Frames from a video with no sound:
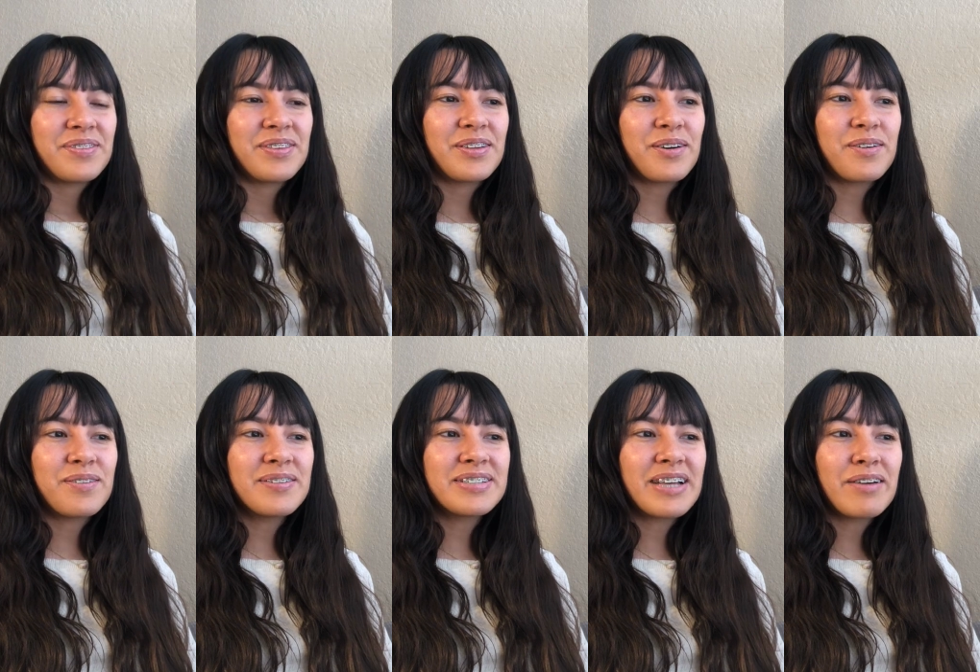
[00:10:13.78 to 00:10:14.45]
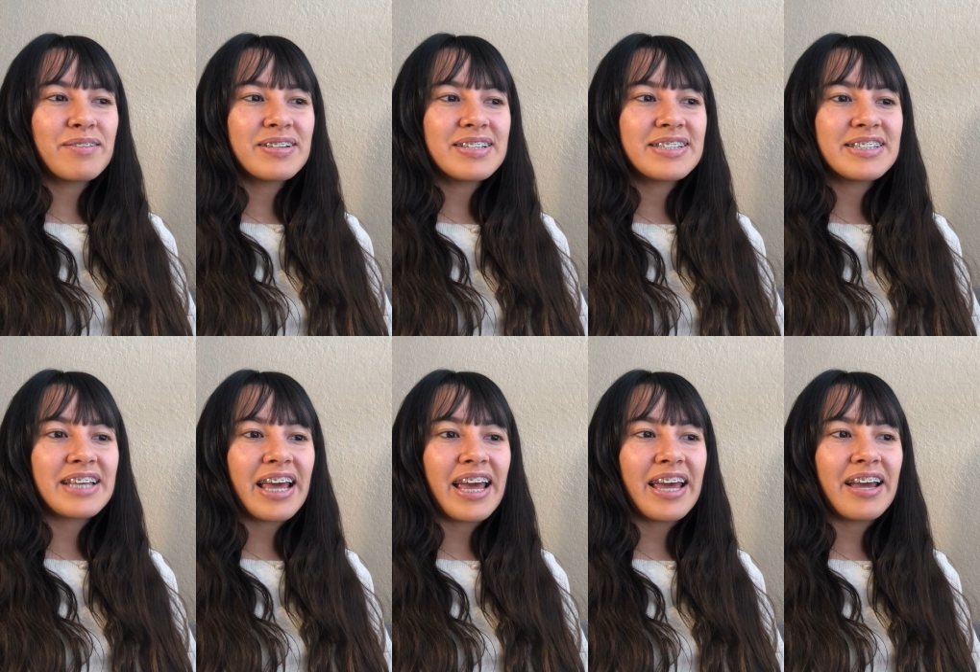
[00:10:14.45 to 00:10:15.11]
Those I would
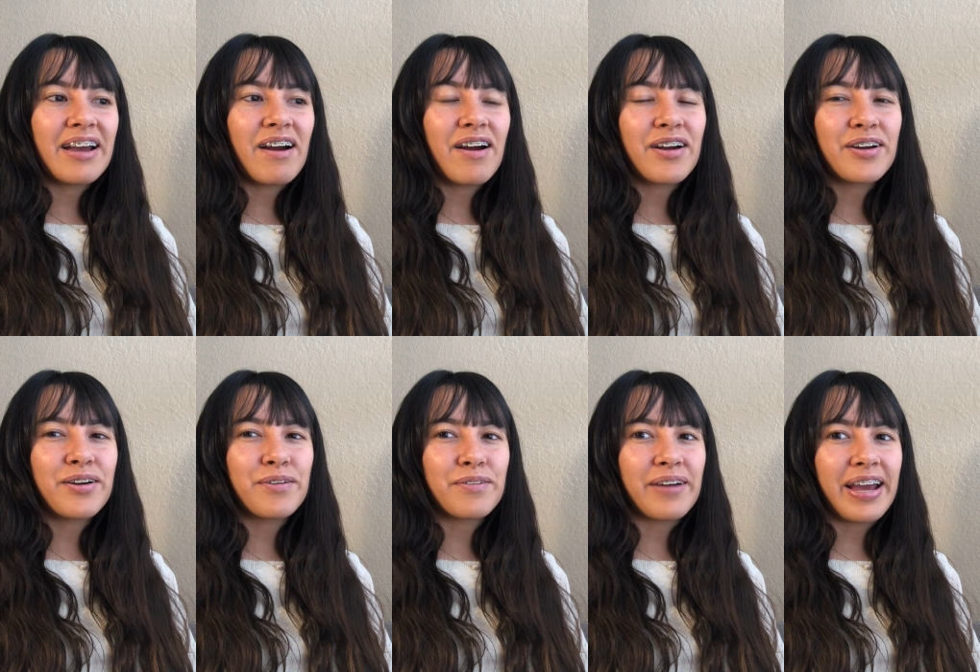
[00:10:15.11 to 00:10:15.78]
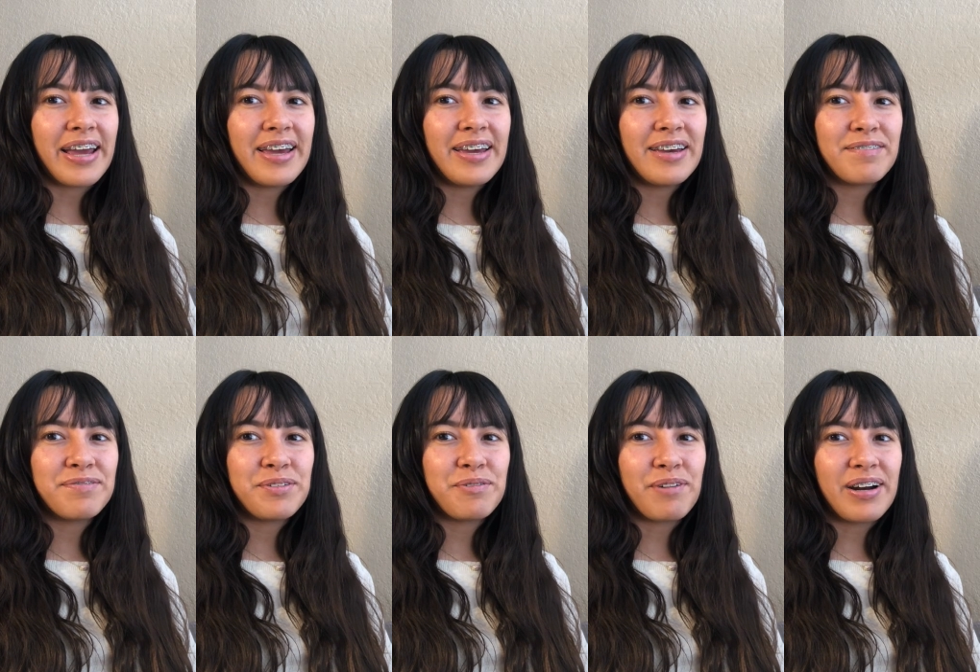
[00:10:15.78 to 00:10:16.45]
say are great
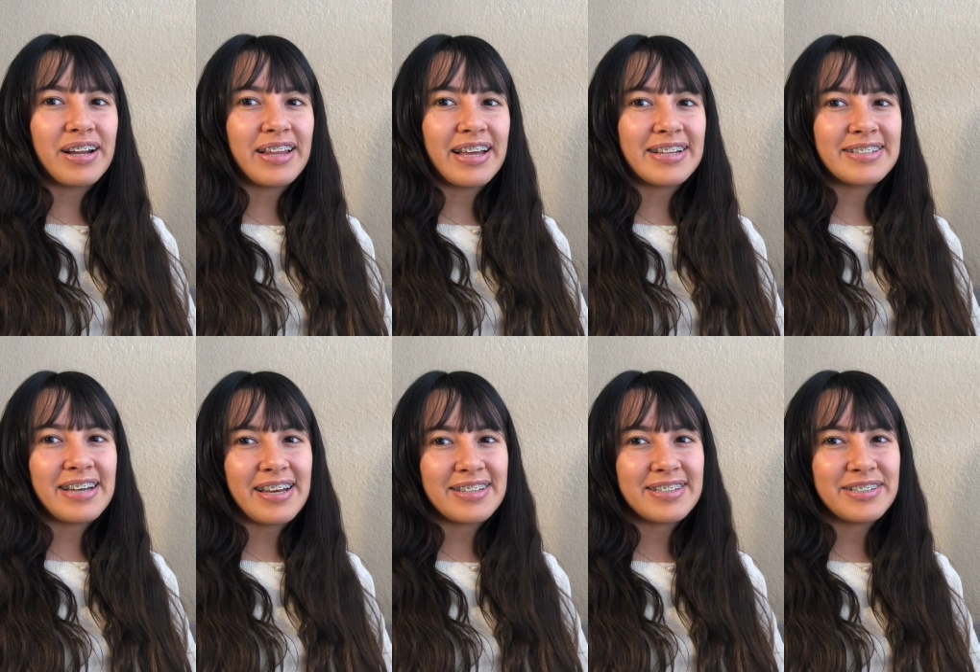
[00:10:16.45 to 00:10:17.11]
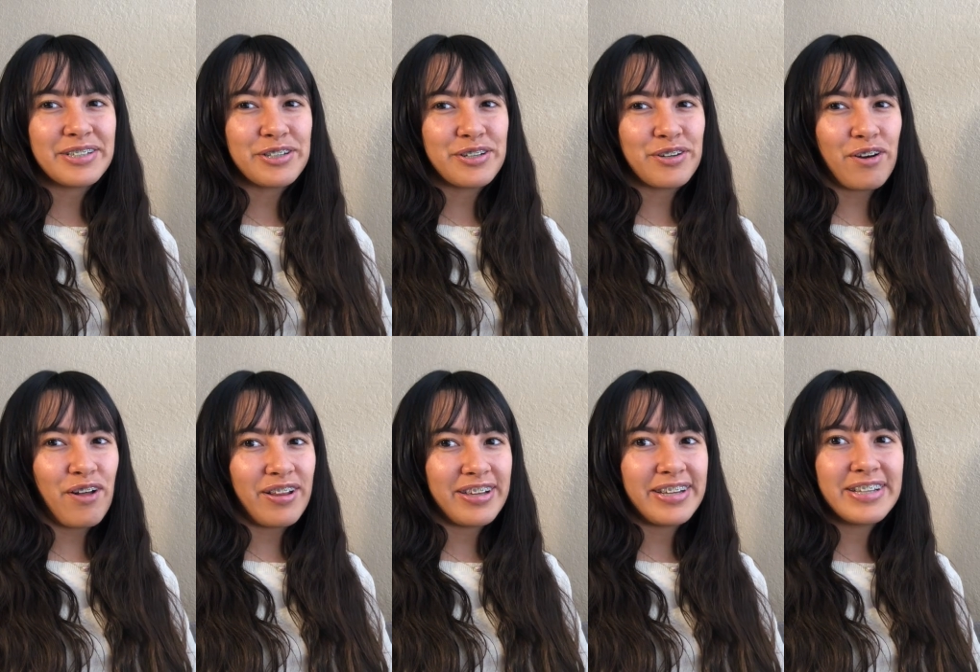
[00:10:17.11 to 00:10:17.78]
if you want to like test your
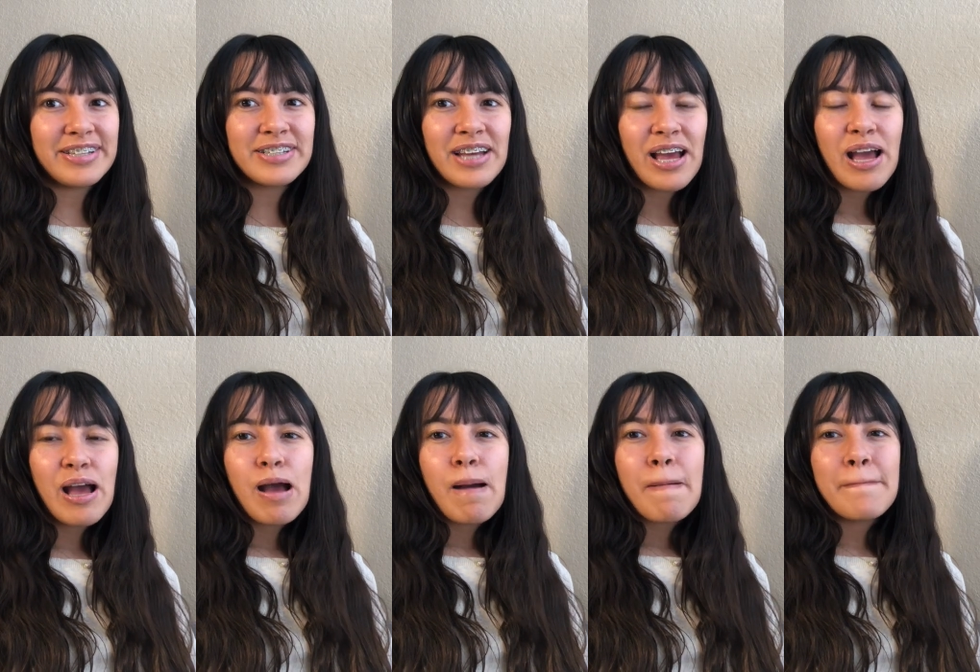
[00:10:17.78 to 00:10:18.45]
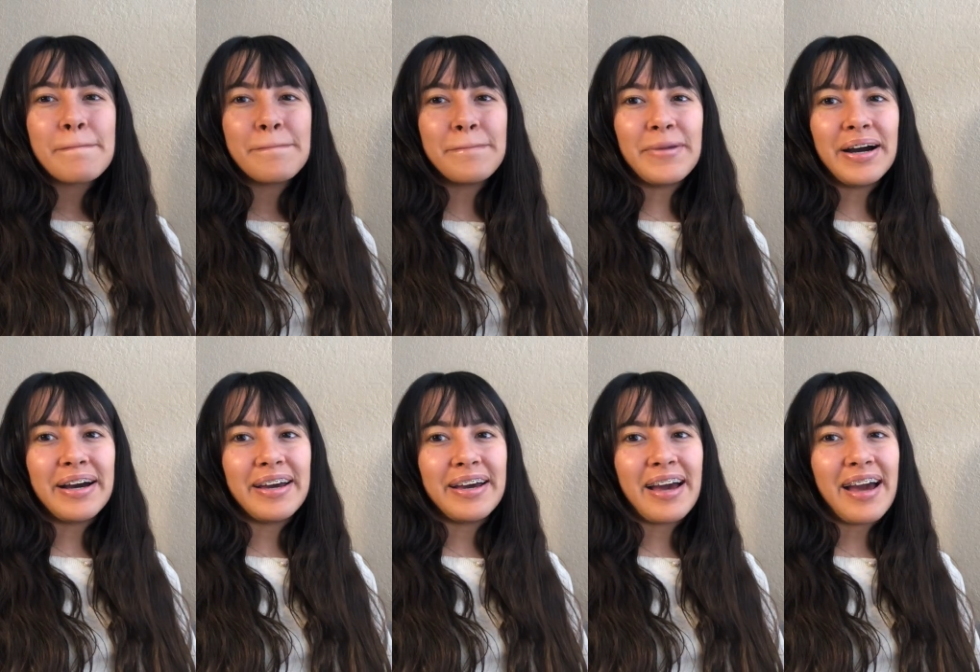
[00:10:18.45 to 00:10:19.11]
knowledge,
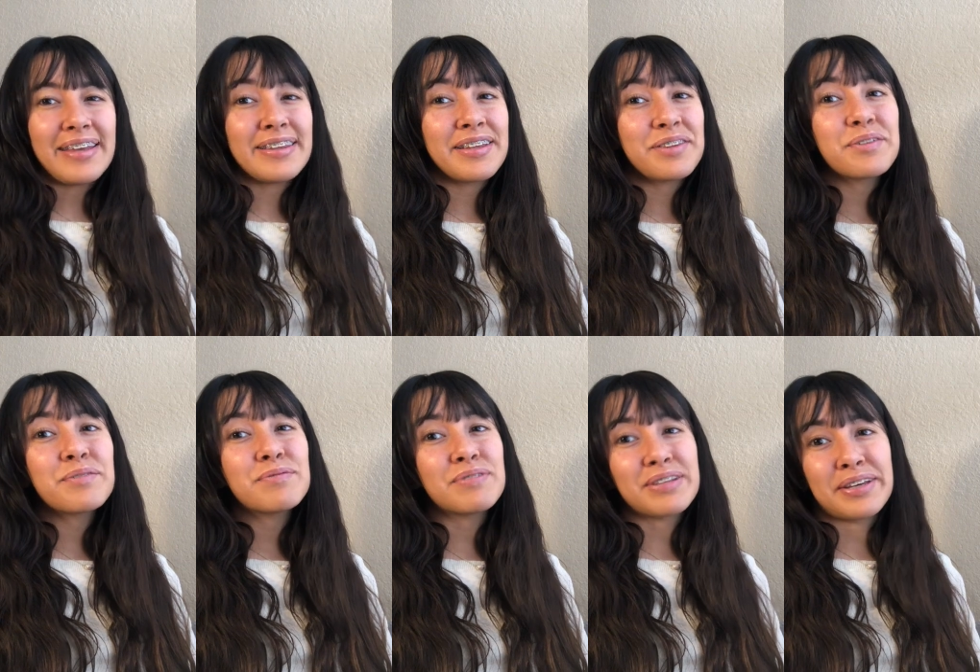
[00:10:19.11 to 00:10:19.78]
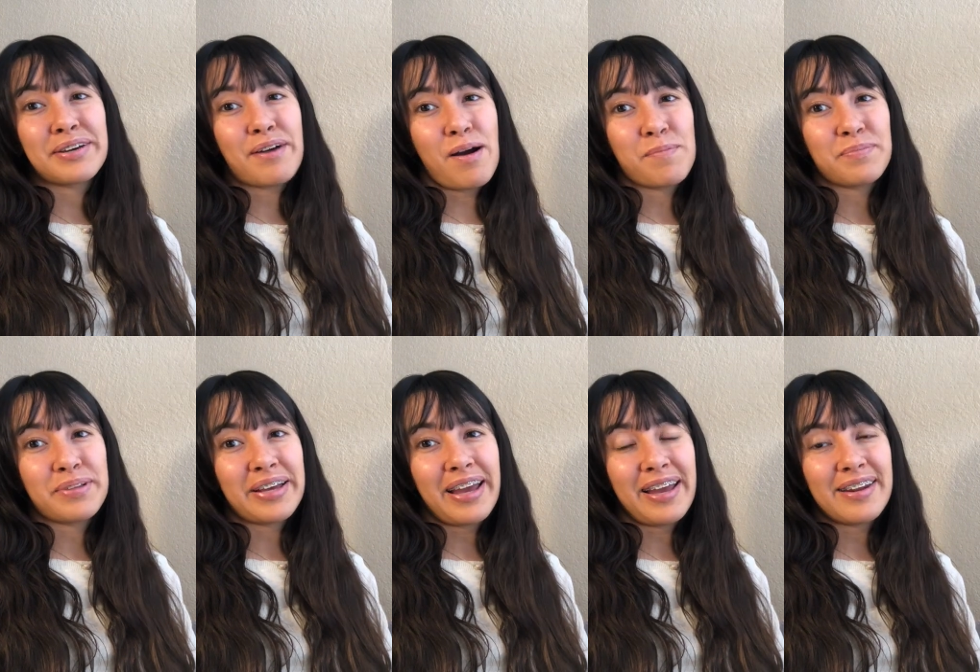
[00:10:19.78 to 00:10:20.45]
but I think they're really
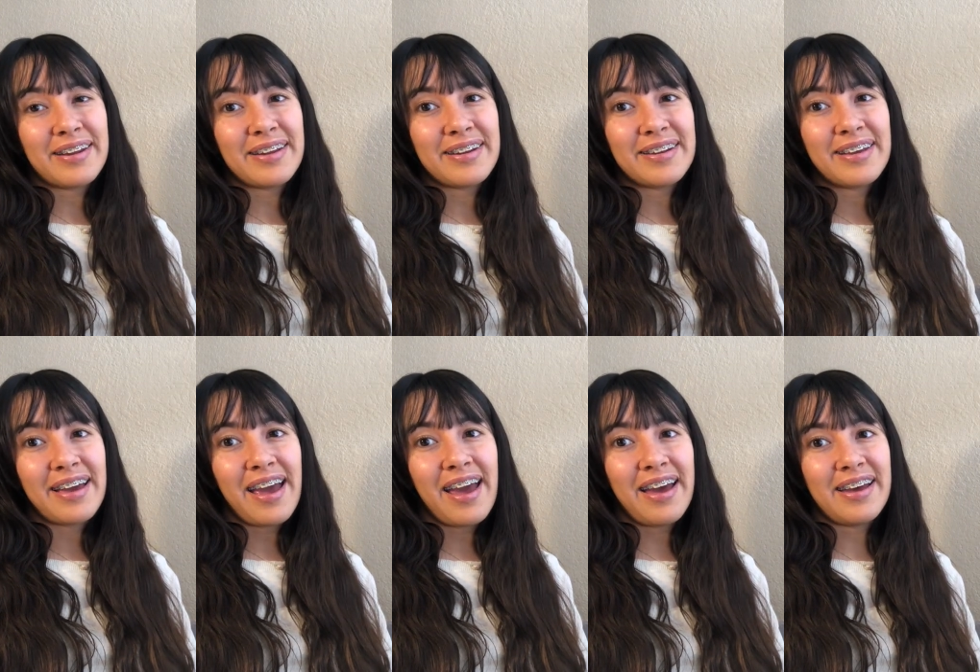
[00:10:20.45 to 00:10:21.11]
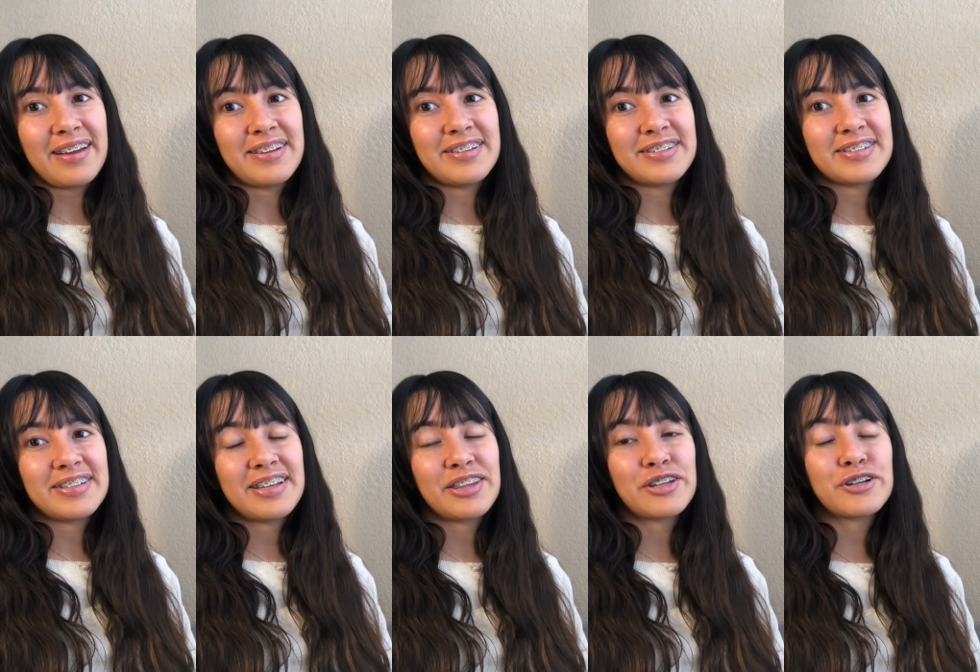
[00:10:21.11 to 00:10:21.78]
complicated and
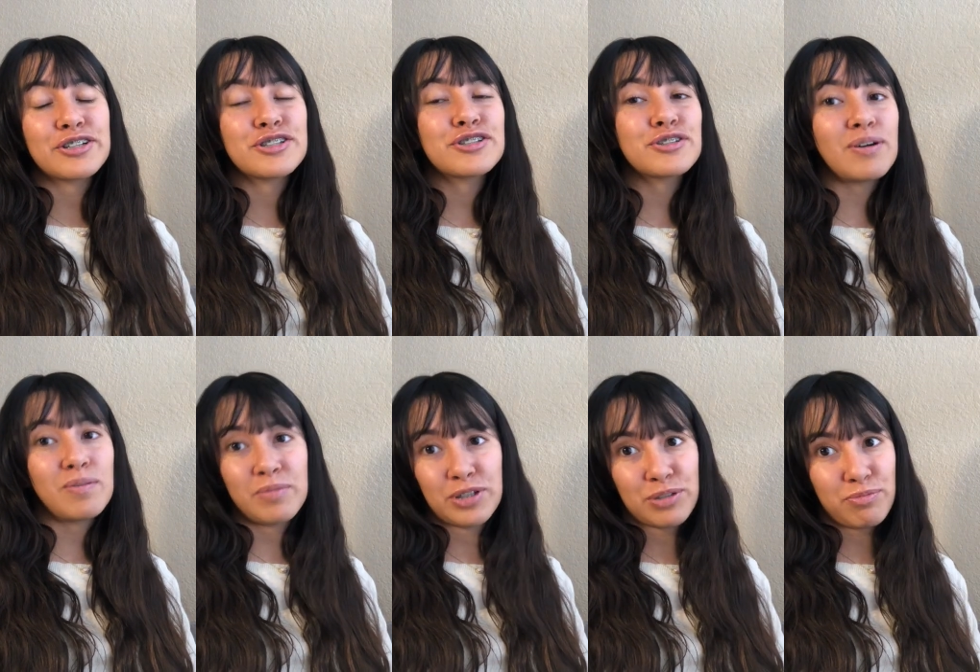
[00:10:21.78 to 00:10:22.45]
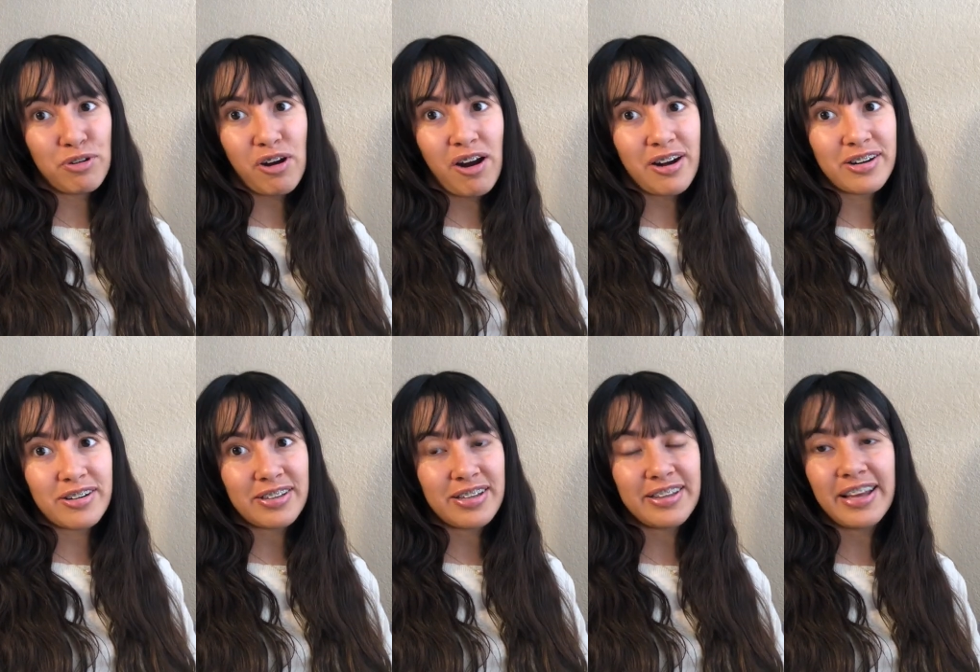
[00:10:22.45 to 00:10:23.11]
they're so much more
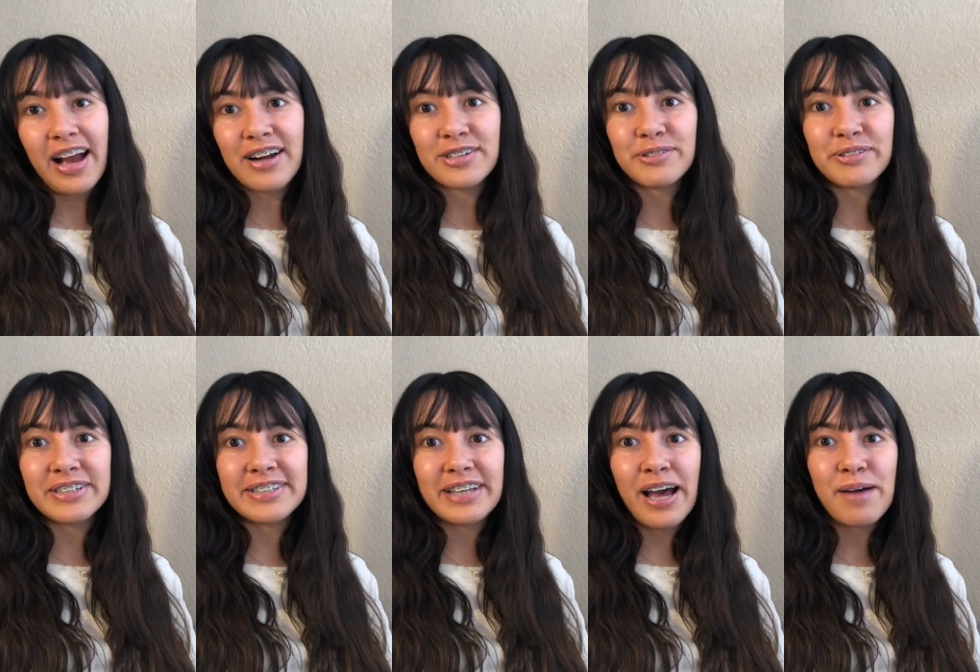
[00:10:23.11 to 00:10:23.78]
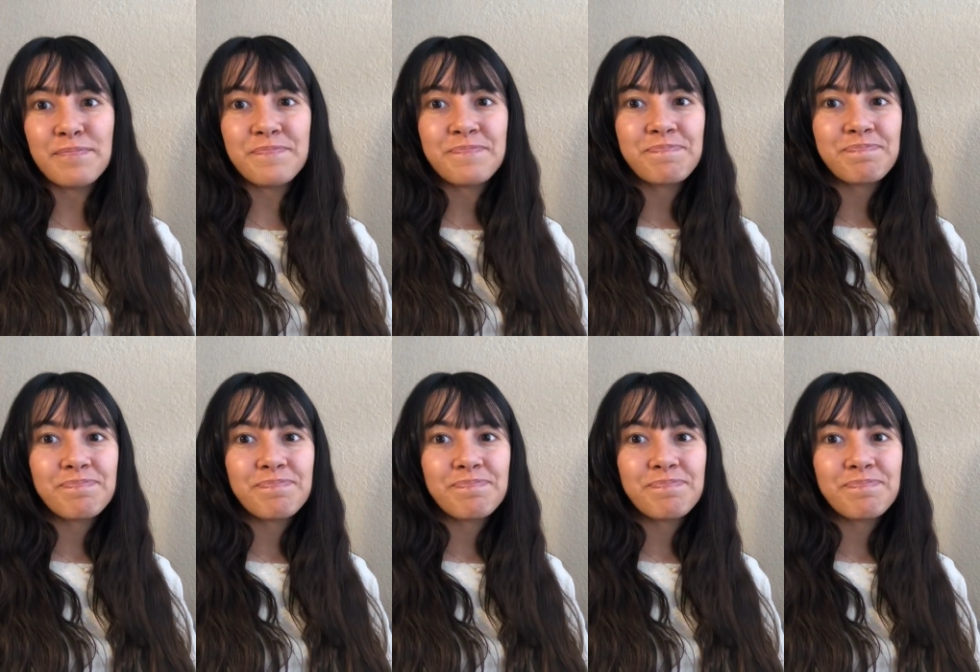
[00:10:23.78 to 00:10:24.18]
harder than the actual exam.